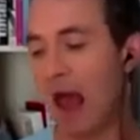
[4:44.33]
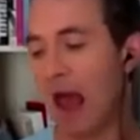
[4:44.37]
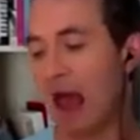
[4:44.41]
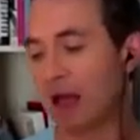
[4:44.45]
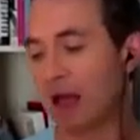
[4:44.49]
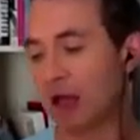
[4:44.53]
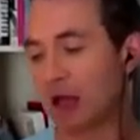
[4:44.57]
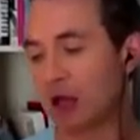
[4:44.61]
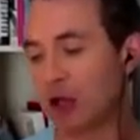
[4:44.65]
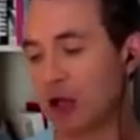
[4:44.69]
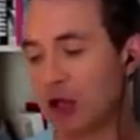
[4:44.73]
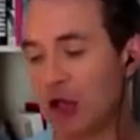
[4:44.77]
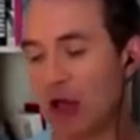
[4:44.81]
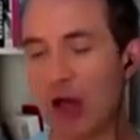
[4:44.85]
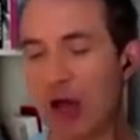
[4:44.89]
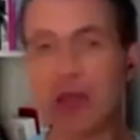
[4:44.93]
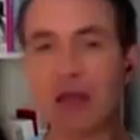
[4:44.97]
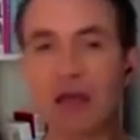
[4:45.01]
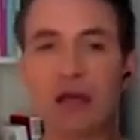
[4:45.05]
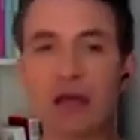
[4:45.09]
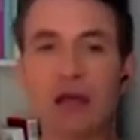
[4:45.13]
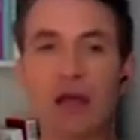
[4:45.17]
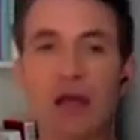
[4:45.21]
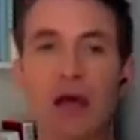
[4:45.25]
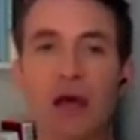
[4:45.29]
and
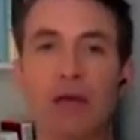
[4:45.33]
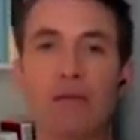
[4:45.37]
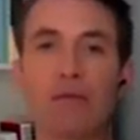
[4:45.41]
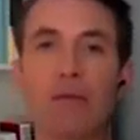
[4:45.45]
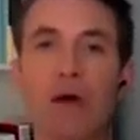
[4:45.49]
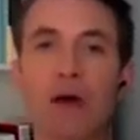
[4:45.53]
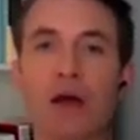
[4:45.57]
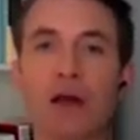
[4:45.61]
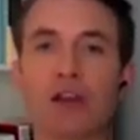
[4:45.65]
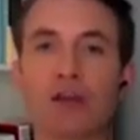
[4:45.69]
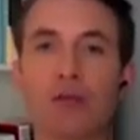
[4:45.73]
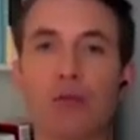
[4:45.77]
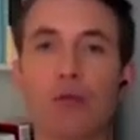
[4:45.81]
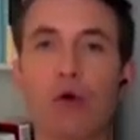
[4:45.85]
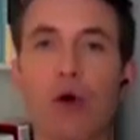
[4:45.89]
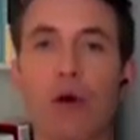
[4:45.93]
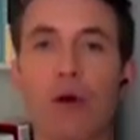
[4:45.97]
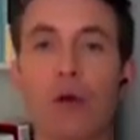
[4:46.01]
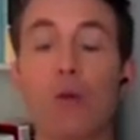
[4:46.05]
gender and much more.